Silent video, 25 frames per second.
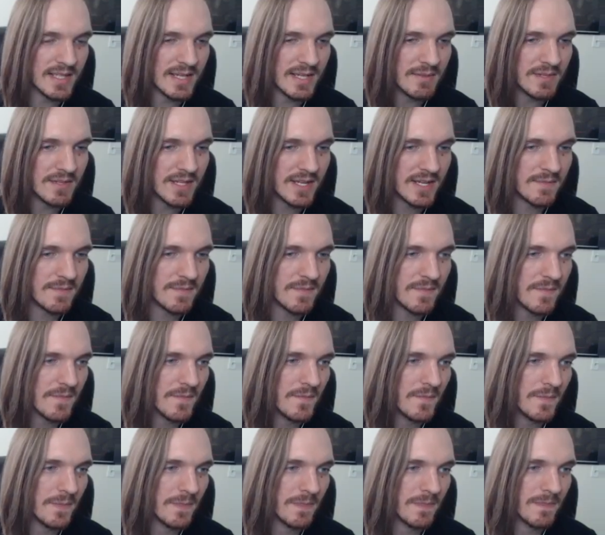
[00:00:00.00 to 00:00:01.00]
time,
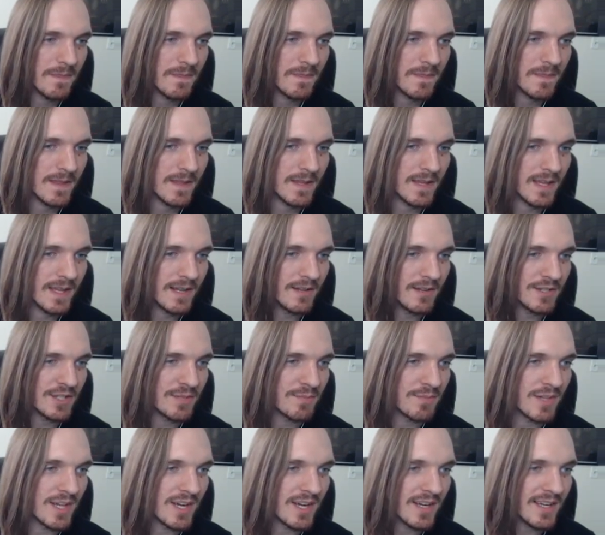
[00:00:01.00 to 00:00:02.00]
it'll just
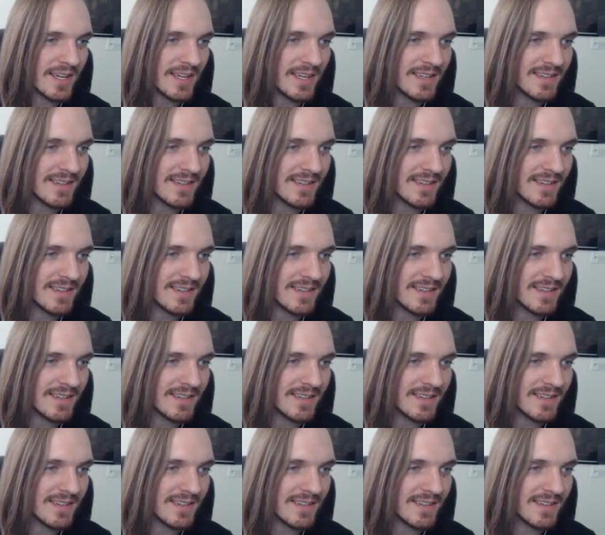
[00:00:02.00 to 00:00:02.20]
block it.